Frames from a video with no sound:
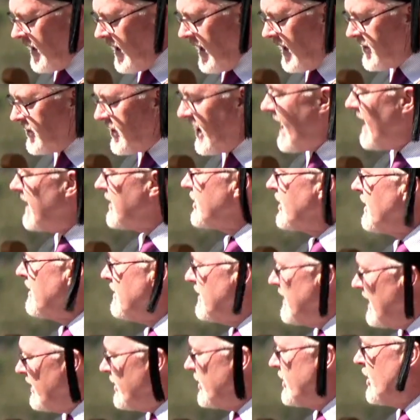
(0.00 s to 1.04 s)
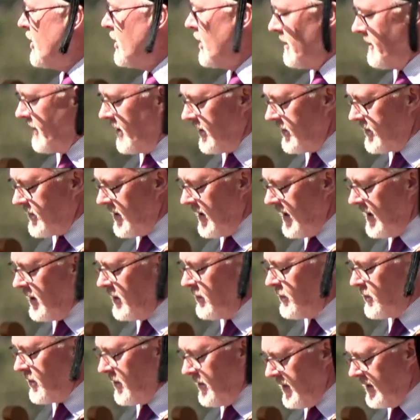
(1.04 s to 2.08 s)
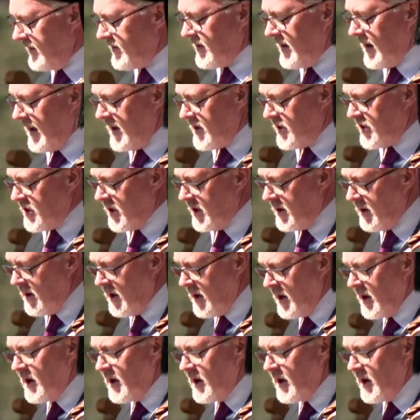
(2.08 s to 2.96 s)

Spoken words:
as has this university to this nation.